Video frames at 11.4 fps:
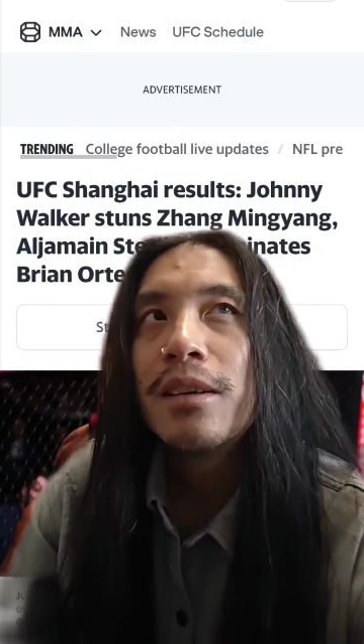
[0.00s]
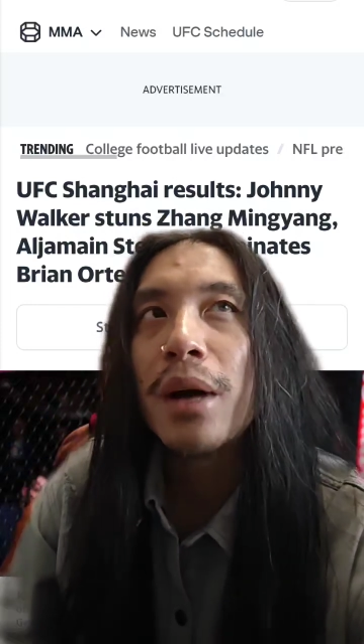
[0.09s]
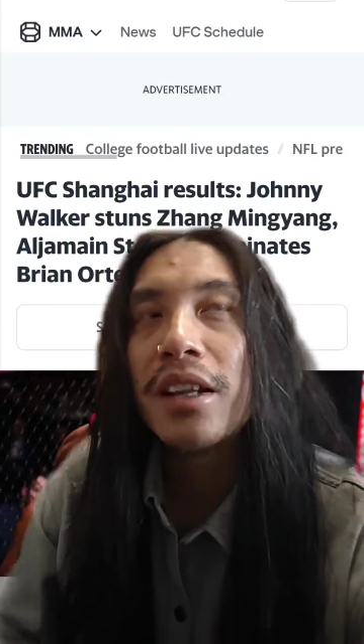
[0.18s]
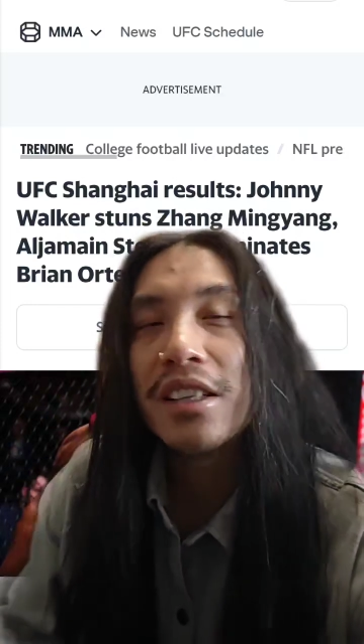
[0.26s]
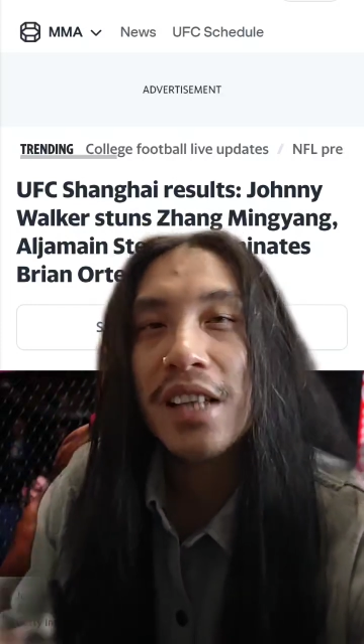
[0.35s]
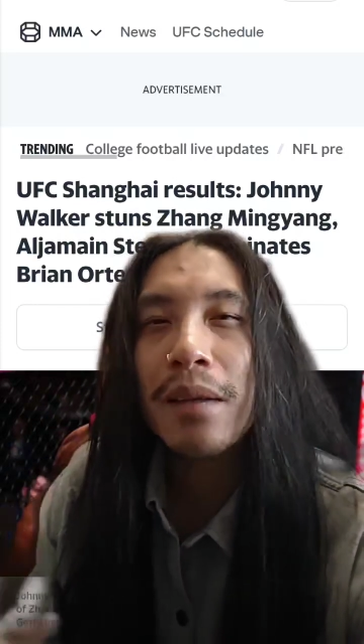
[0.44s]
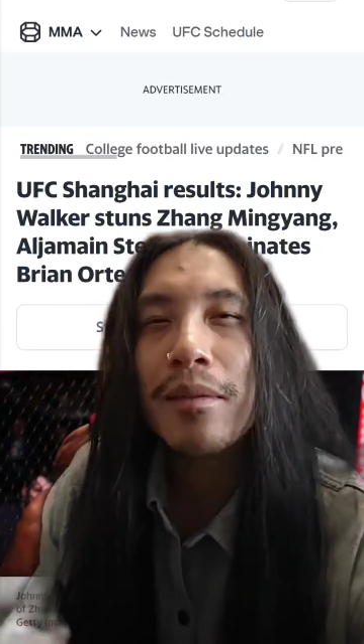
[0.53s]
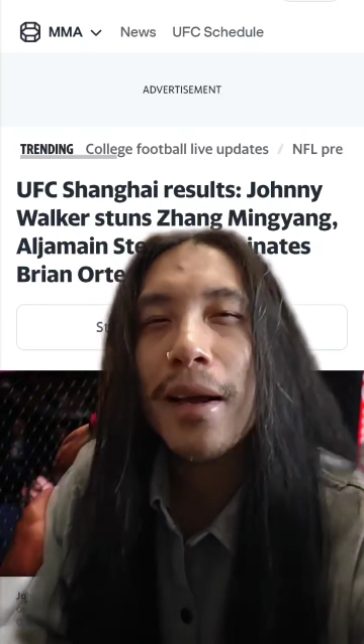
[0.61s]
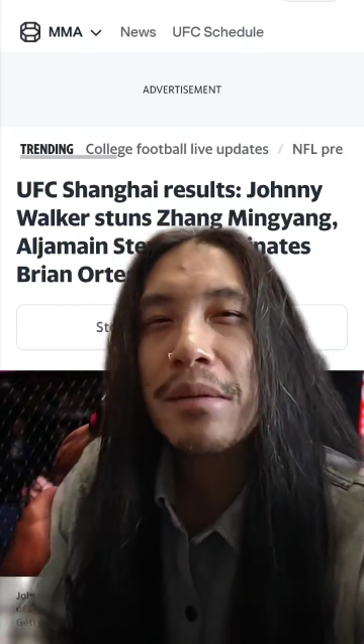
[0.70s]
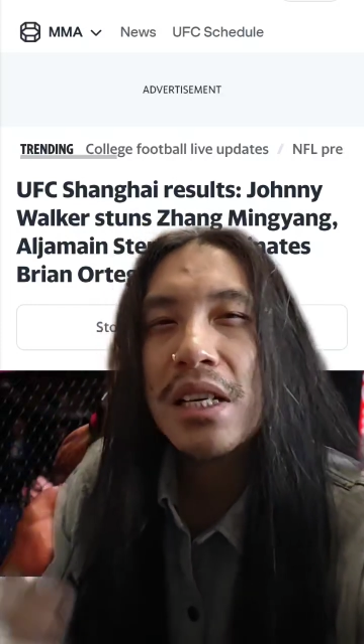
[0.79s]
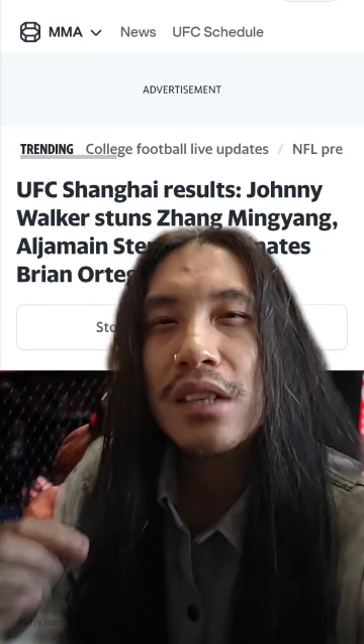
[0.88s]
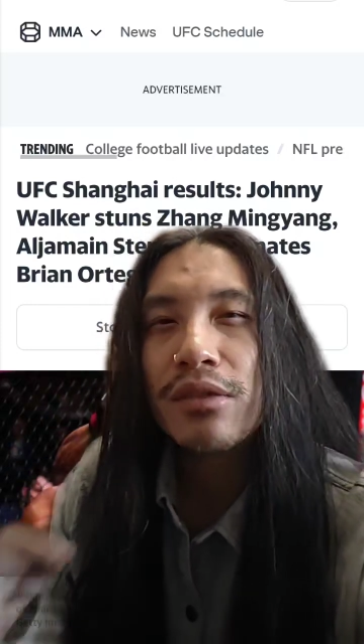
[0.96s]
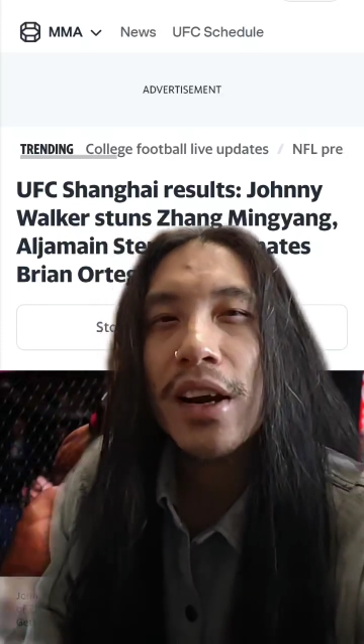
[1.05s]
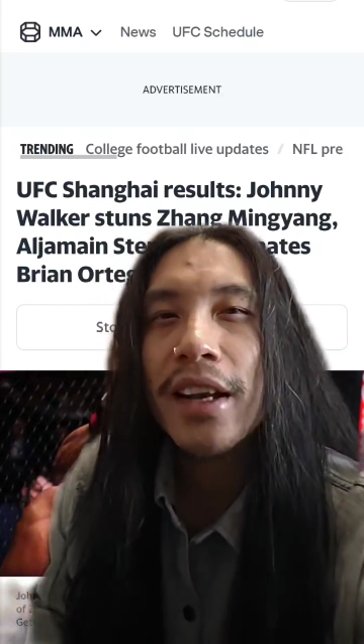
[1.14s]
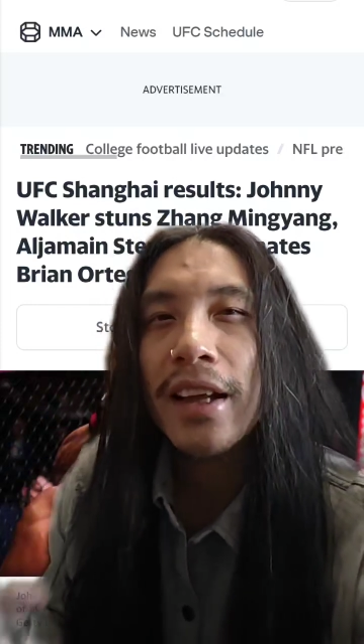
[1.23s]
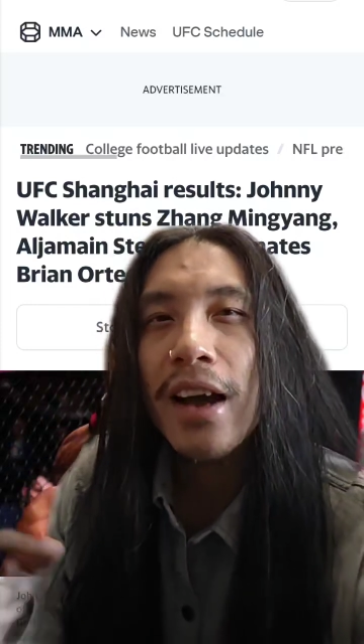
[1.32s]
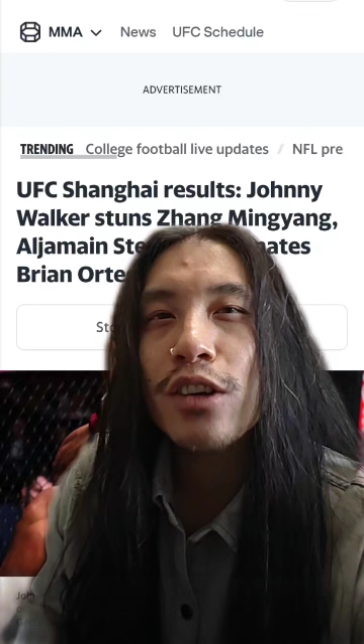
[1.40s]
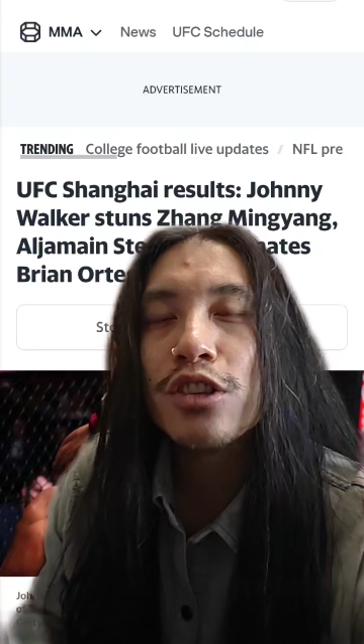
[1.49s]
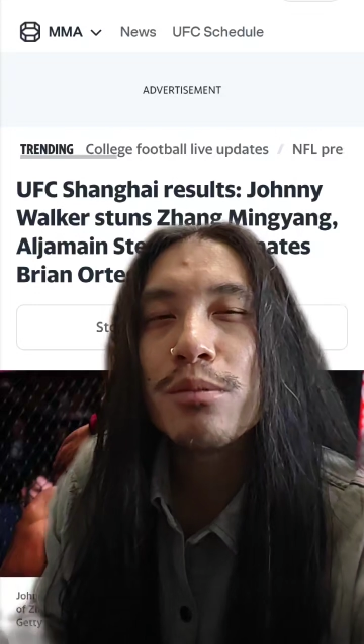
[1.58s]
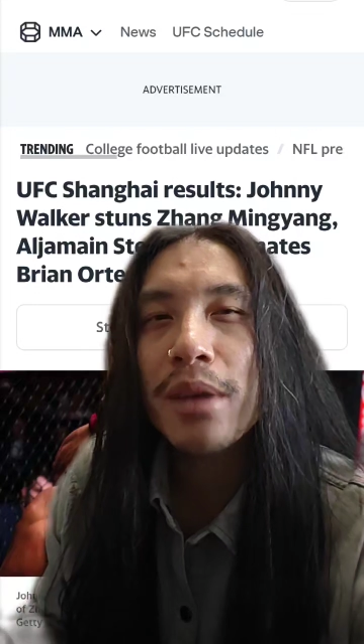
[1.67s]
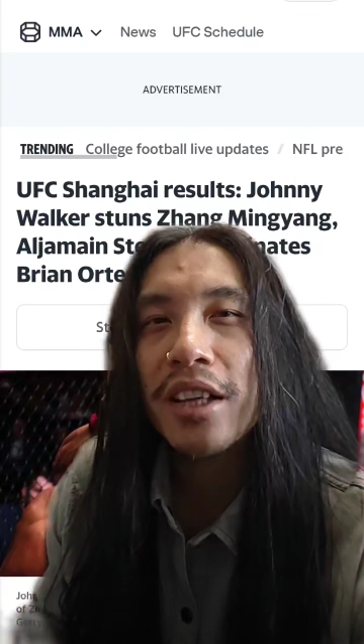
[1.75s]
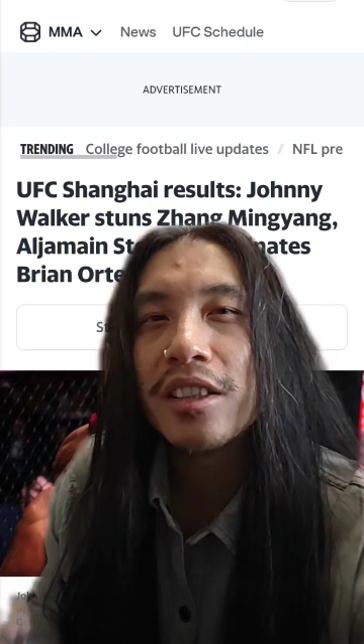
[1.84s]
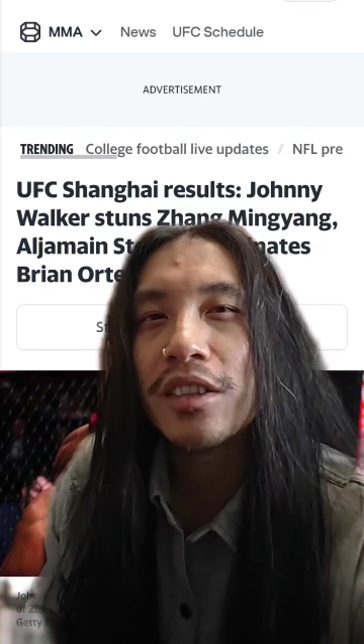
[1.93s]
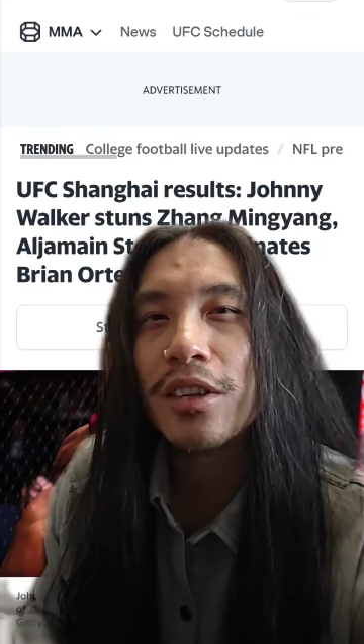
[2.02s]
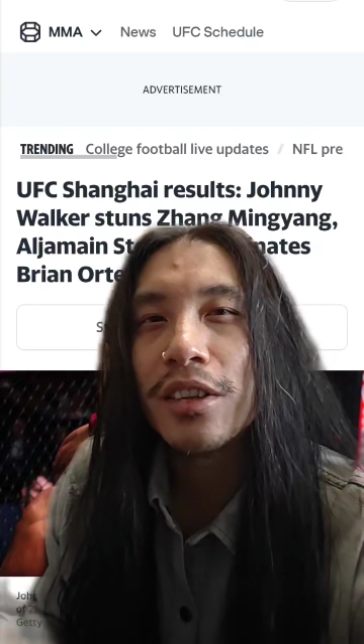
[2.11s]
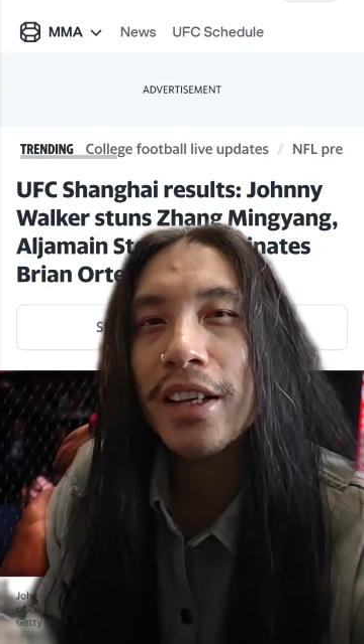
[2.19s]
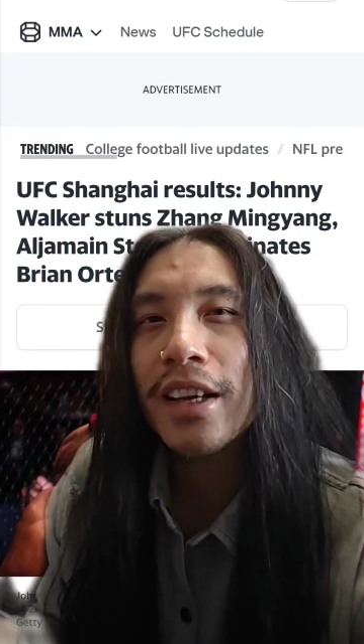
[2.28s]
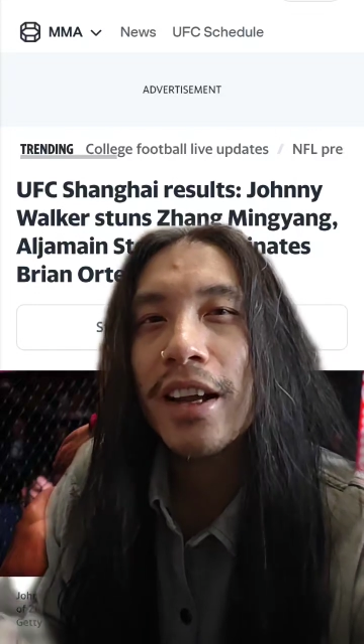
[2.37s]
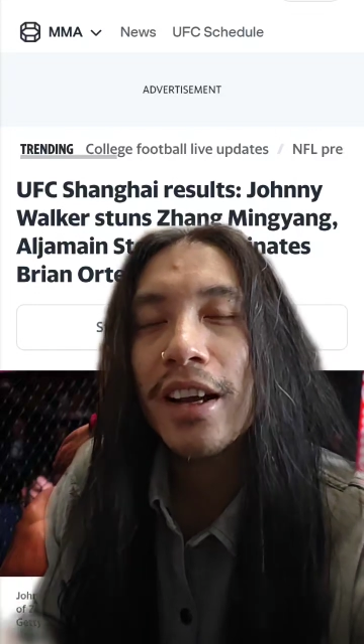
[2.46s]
but at the same time, he's fighting Aljamain Sterling,